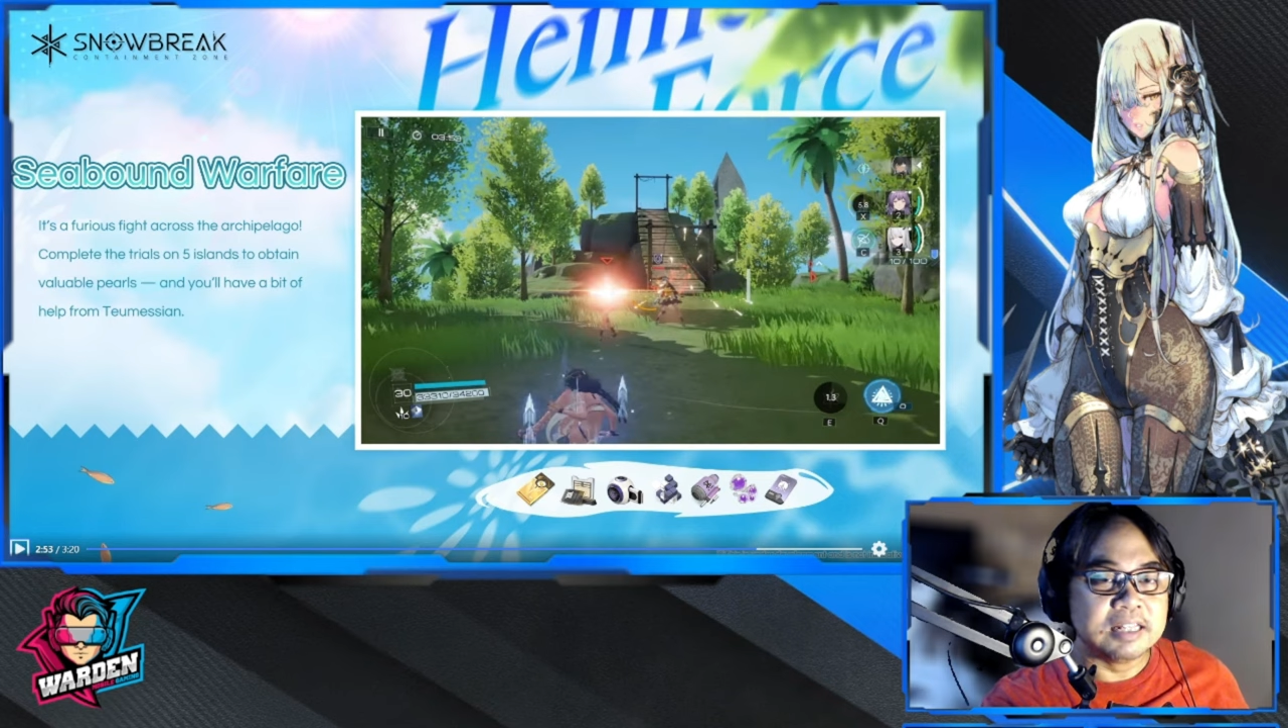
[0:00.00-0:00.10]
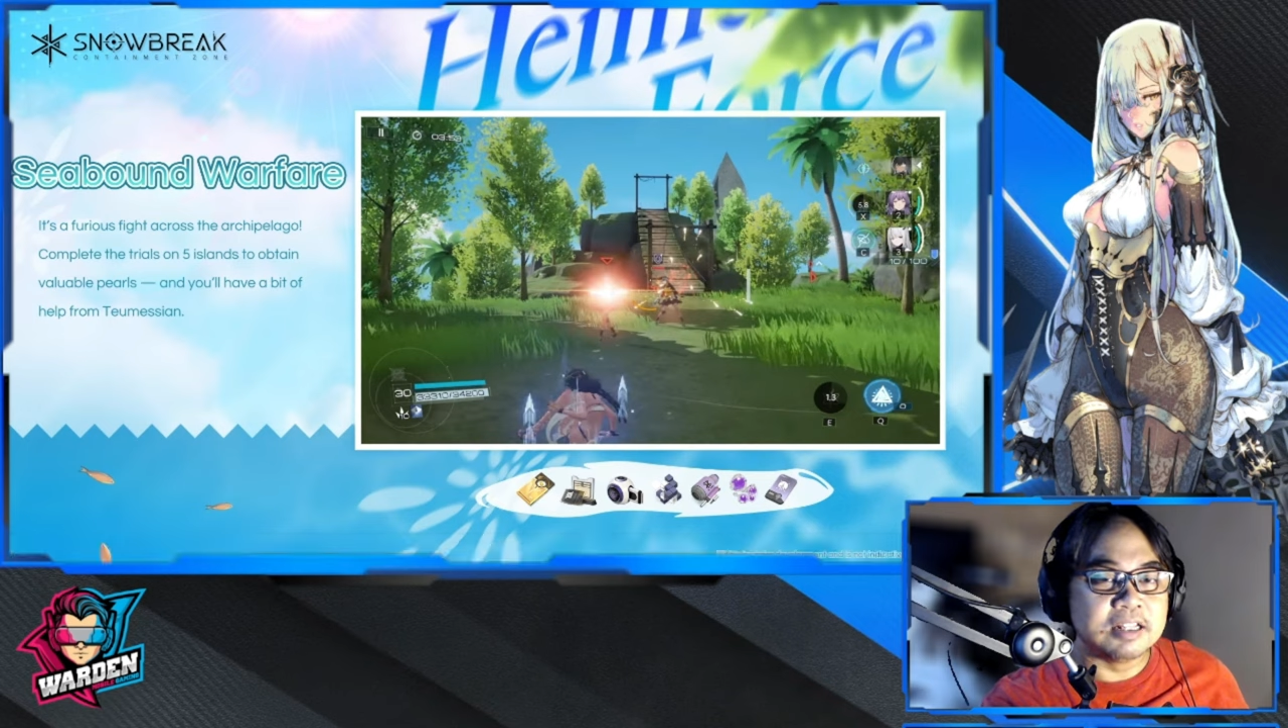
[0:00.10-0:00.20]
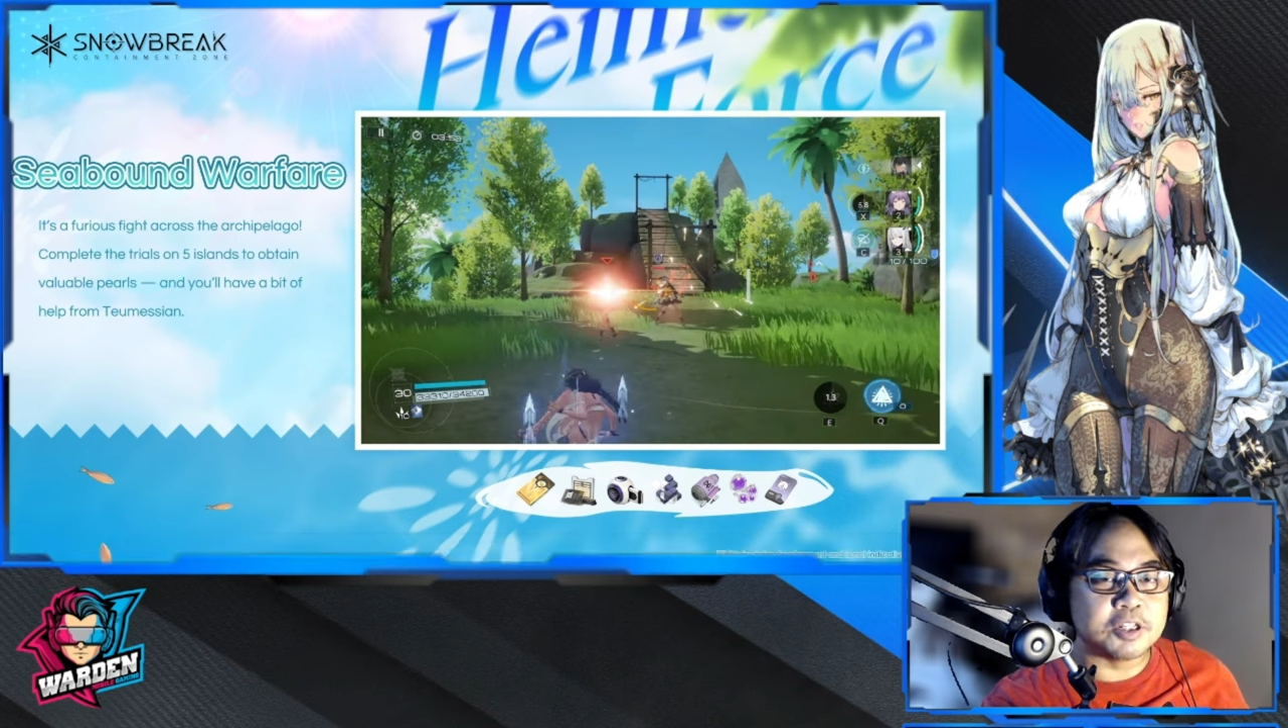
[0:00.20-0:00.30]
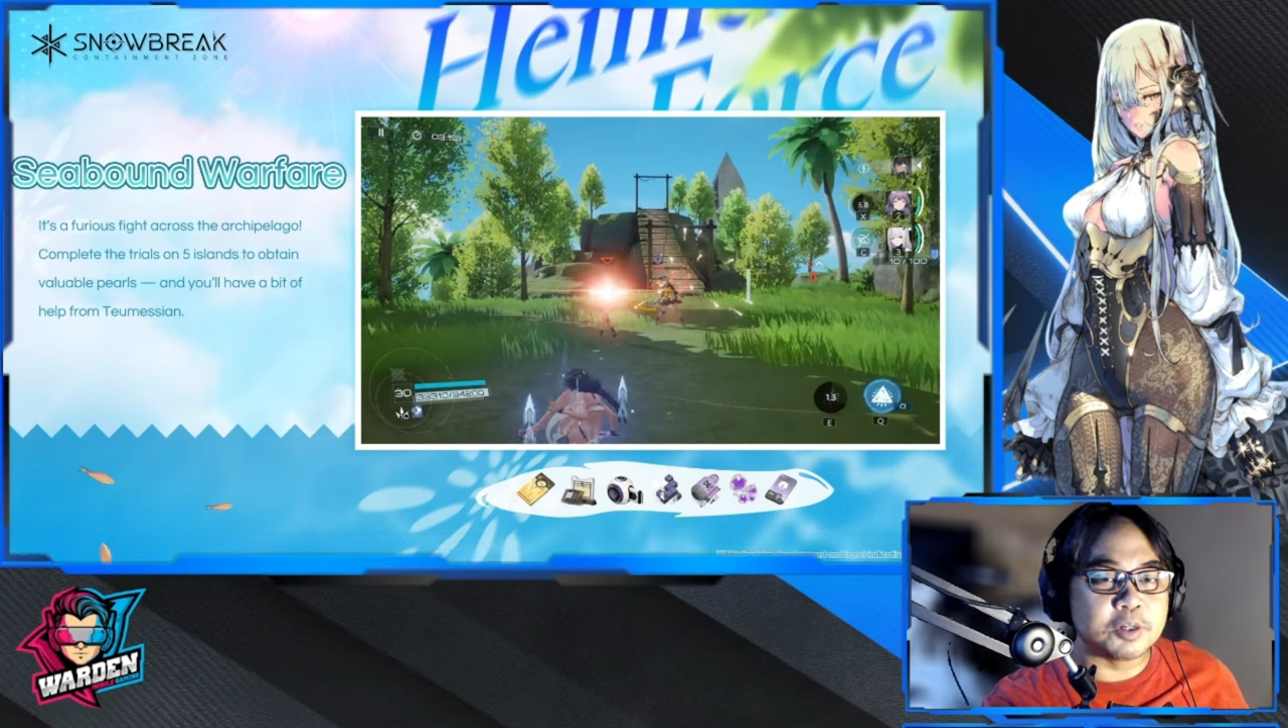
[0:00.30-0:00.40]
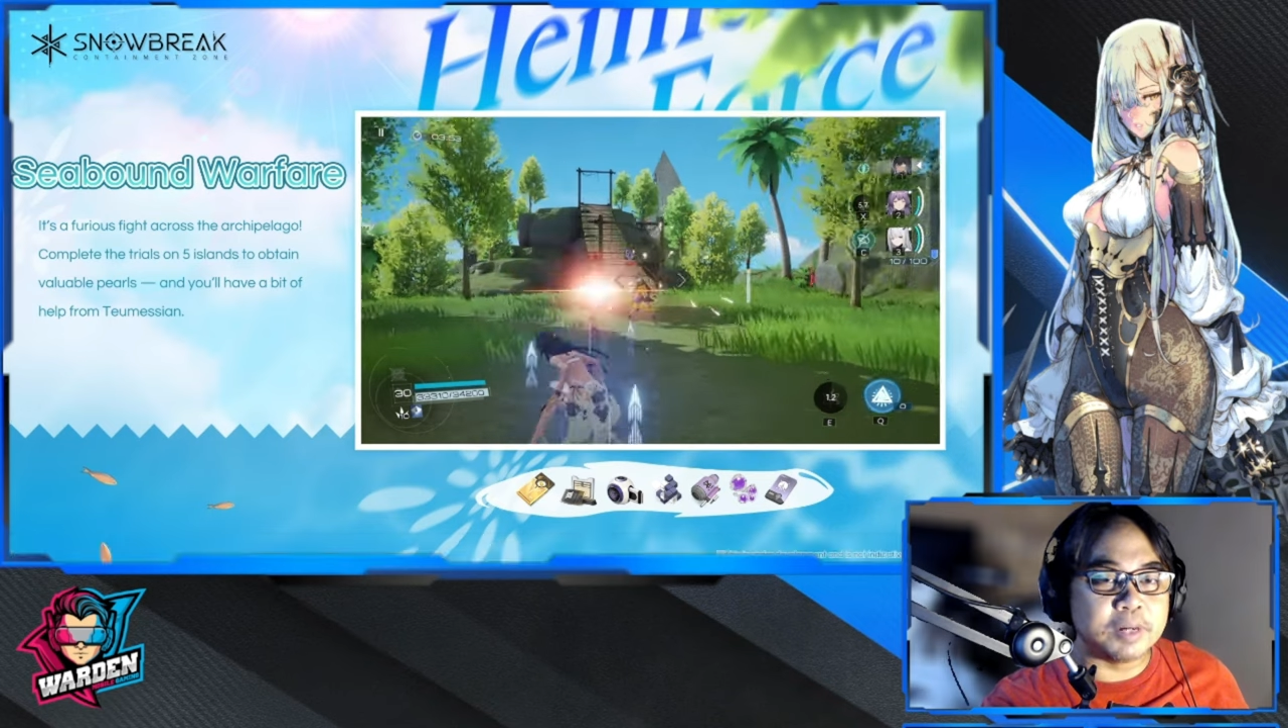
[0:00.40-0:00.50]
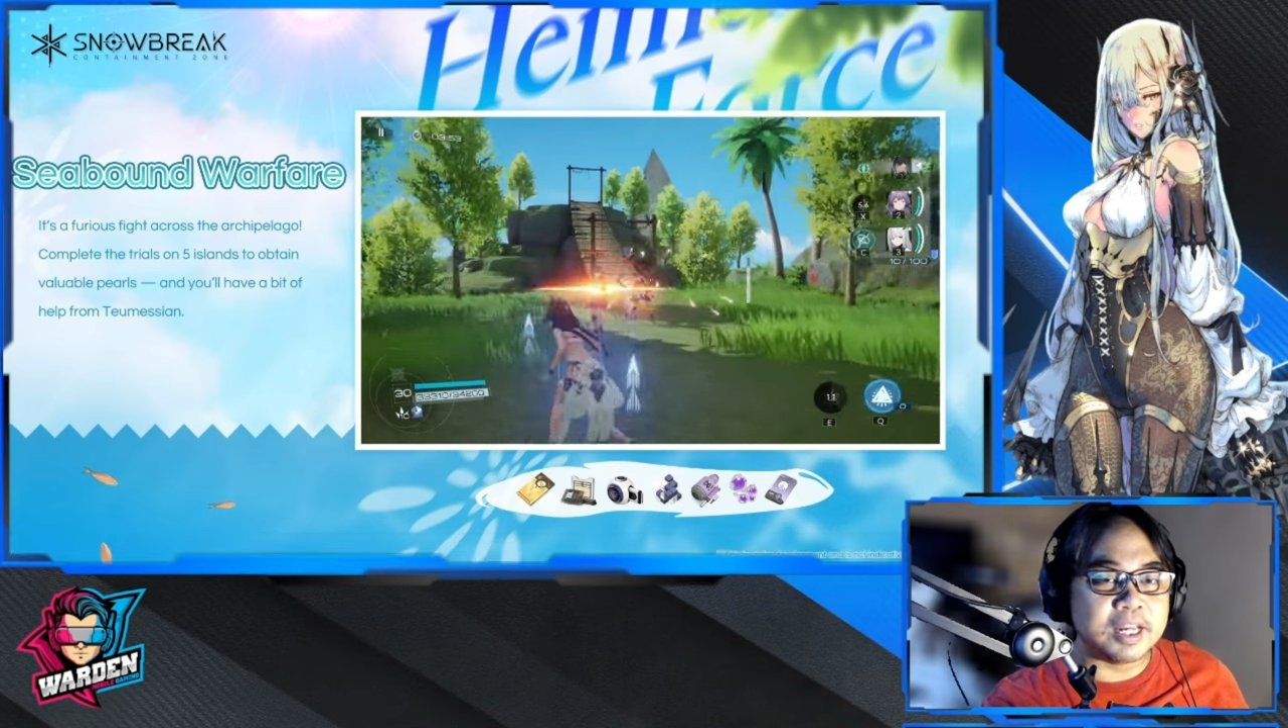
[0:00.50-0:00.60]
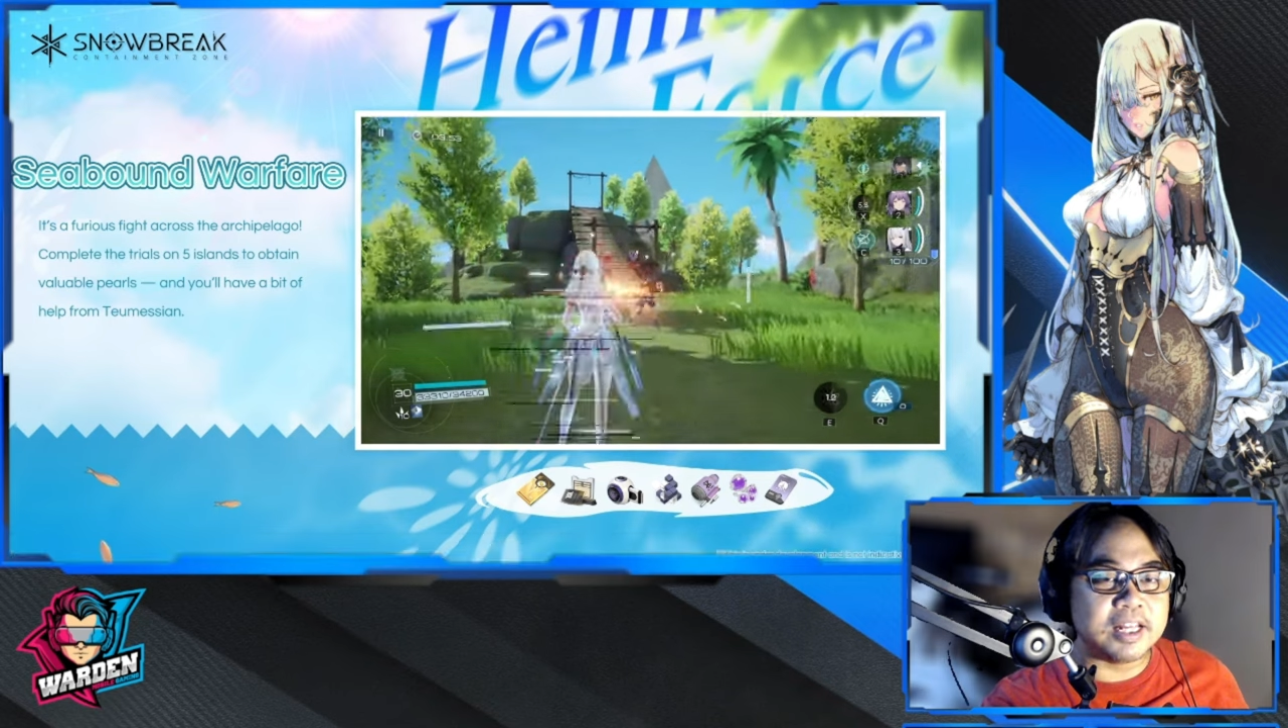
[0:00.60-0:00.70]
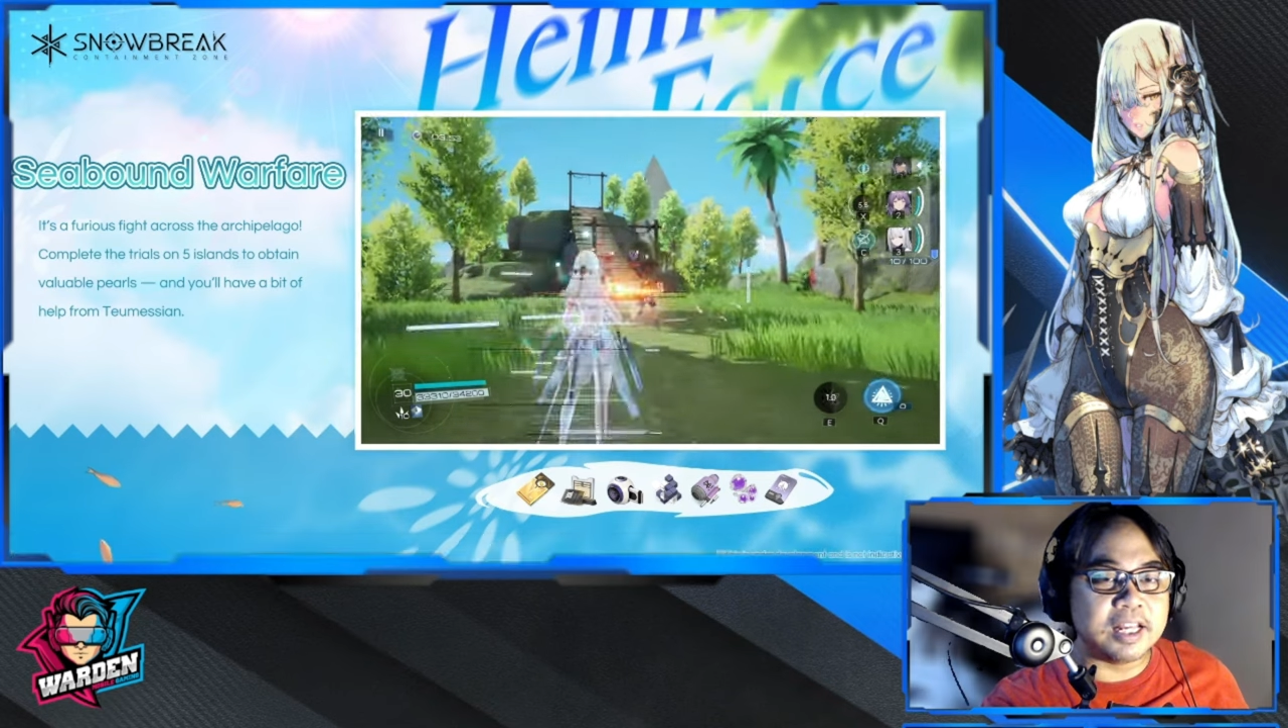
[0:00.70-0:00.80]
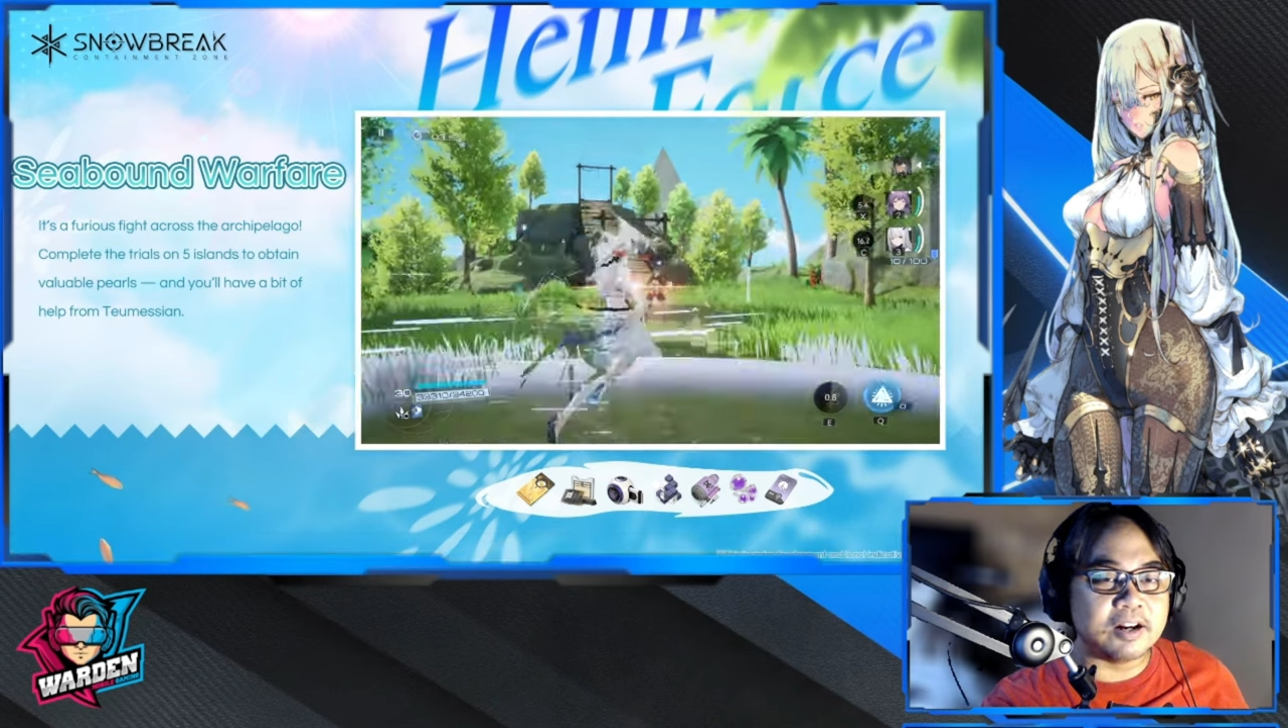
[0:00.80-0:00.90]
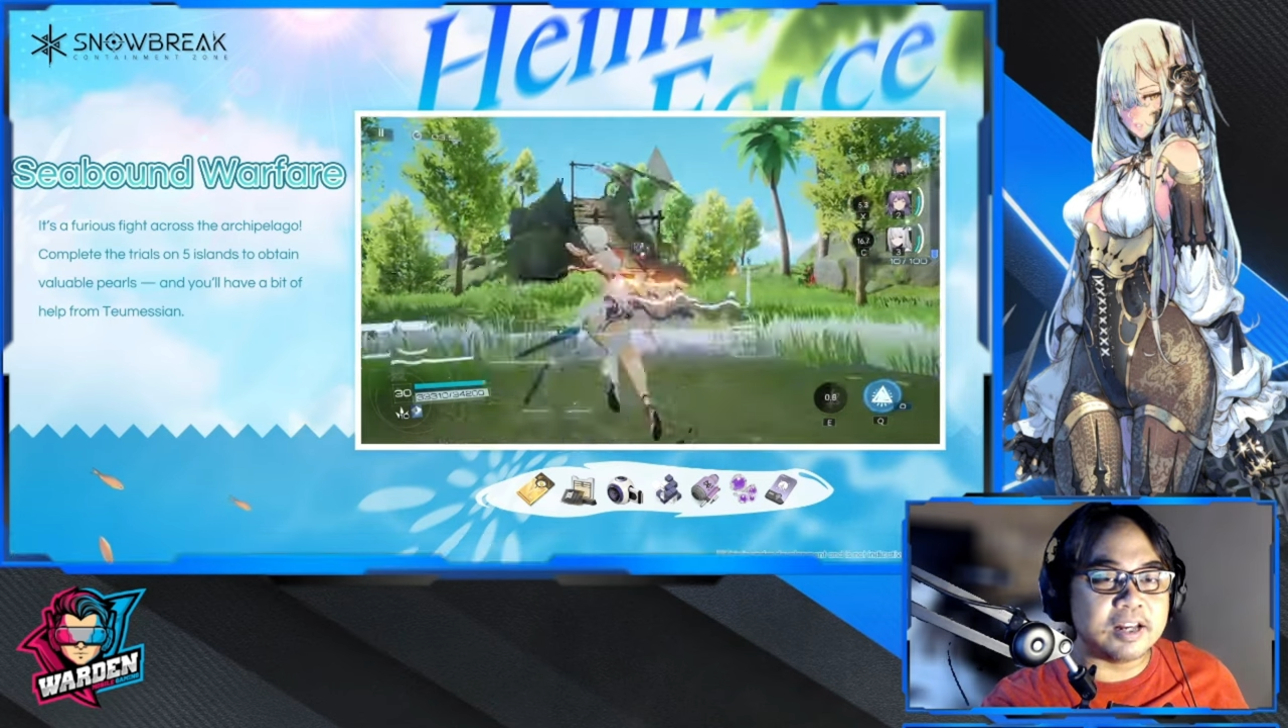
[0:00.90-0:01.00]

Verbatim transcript: the terrain here